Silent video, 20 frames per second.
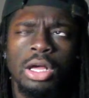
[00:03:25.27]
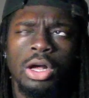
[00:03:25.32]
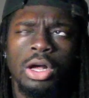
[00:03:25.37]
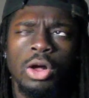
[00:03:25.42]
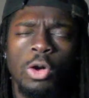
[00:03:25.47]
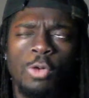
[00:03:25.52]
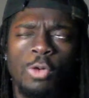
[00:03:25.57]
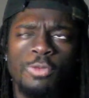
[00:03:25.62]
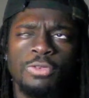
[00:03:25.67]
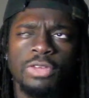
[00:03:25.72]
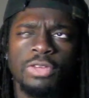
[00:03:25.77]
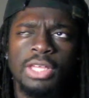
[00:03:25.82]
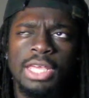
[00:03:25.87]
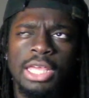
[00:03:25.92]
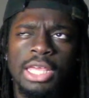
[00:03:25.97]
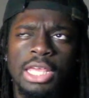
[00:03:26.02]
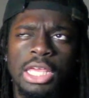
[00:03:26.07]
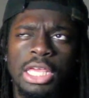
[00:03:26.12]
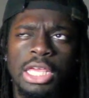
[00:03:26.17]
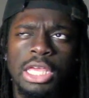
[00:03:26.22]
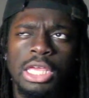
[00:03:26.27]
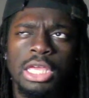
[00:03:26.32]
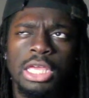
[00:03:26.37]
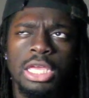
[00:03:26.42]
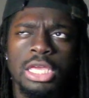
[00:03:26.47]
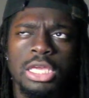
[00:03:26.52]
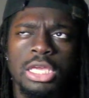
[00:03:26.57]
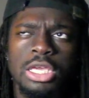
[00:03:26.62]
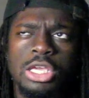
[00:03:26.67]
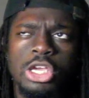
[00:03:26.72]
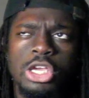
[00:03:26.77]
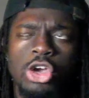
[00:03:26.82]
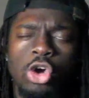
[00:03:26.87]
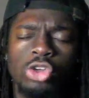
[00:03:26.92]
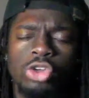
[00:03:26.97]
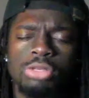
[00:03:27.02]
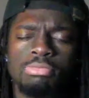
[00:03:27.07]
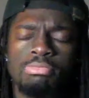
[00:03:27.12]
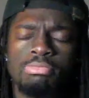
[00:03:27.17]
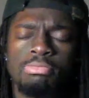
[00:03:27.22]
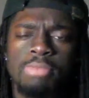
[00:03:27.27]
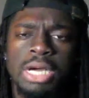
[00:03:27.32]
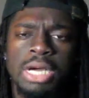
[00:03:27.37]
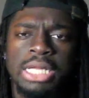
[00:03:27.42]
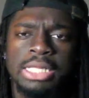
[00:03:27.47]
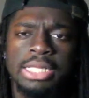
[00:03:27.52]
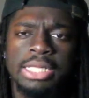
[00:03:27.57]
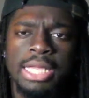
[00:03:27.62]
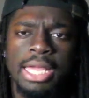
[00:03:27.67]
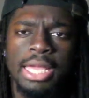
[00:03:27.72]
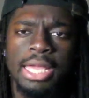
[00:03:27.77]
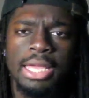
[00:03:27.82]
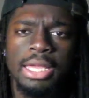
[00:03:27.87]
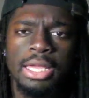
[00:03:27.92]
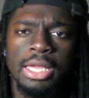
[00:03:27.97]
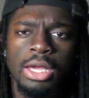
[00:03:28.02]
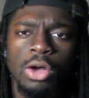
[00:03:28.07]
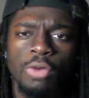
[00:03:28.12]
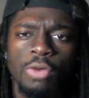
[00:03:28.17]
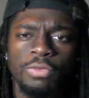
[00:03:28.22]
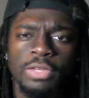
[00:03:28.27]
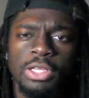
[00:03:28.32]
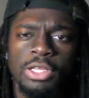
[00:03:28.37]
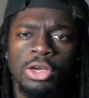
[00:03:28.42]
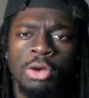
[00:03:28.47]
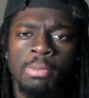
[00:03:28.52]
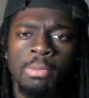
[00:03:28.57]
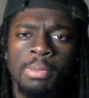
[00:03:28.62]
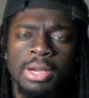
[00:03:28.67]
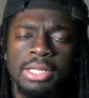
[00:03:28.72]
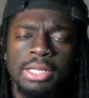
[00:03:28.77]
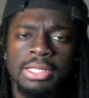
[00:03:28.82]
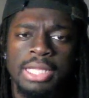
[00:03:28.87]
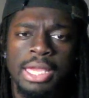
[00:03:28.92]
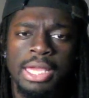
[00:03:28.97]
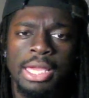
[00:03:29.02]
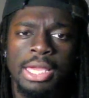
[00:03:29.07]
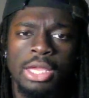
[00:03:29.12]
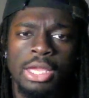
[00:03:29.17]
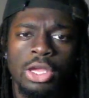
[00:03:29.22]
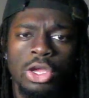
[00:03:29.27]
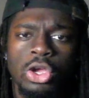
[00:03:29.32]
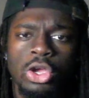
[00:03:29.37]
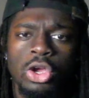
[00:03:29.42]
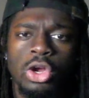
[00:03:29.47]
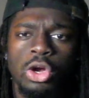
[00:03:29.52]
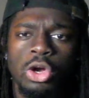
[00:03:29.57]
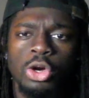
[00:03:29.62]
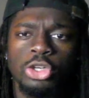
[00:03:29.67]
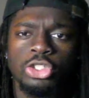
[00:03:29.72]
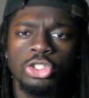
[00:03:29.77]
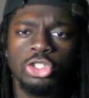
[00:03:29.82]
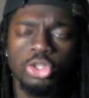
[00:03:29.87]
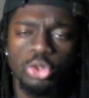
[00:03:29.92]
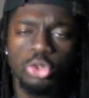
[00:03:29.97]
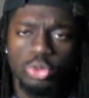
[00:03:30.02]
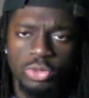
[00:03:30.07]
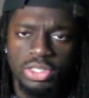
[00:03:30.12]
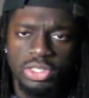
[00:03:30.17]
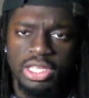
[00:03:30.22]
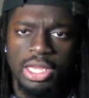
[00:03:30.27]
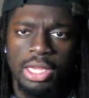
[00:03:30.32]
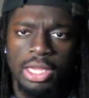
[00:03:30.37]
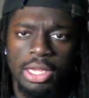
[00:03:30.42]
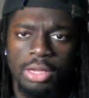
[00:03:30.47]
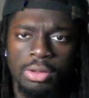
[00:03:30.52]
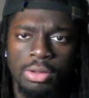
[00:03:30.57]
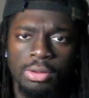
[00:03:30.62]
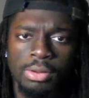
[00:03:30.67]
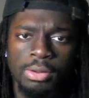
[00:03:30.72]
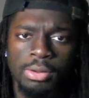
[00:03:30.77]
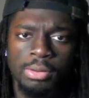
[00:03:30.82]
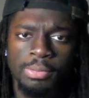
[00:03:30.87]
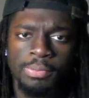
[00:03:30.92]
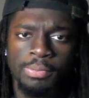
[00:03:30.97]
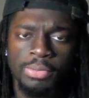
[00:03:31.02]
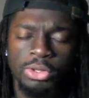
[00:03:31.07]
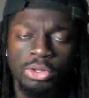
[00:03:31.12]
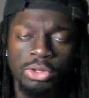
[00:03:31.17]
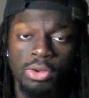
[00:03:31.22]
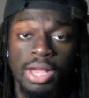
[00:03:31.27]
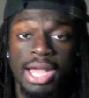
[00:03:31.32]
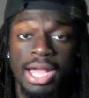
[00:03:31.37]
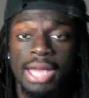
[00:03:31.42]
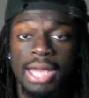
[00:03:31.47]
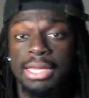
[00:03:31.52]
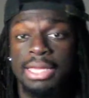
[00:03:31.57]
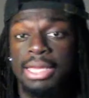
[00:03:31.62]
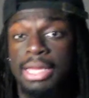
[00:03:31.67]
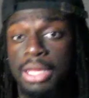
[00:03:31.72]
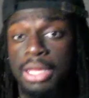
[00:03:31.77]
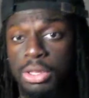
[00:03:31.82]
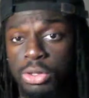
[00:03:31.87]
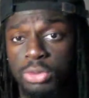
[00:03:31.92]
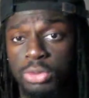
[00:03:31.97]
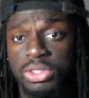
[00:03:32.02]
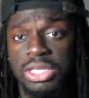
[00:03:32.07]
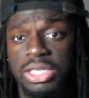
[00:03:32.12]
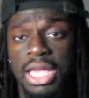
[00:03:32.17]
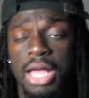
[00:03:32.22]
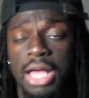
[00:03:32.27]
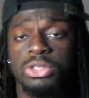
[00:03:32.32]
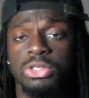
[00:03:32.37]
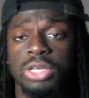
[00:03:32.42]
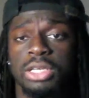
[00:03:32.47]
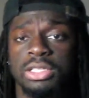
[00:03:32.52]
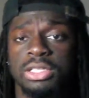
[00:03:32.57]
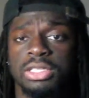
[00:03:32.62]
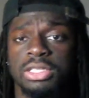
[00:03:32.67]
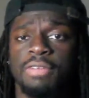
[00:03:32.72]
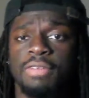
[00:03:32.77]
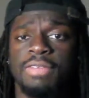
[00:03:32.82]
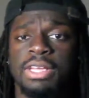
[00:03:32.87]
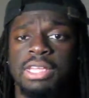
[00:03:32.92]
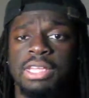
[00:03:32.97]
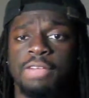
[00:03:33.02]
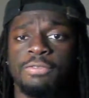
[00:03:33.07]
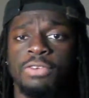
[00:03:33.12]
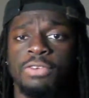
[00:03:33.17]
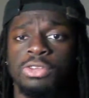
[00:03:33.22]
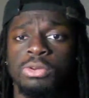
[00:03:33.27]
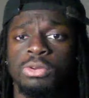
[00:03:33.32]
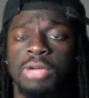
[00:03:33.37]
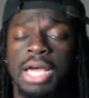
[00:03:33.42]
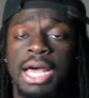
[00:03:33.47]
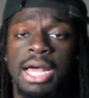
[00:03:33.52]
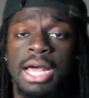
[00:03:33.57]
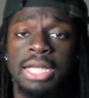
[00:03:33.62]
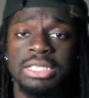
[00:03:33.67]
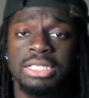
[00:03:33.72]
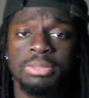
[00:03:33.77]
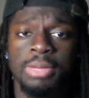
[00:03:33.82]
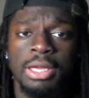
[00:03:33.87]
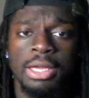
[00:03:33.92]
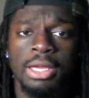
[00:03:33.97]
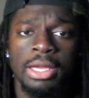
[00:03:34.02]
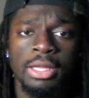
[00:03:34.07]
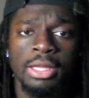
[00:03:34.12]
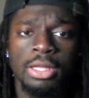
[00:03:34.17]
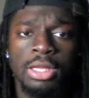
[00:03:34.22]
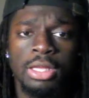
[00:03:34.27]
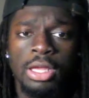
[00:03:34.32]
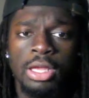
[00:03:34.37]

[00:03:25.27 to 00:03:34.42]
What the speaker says: Hopefully on Monday or Tuesday. You know, I gotta get a new sound check and stuff like that for you guys, man.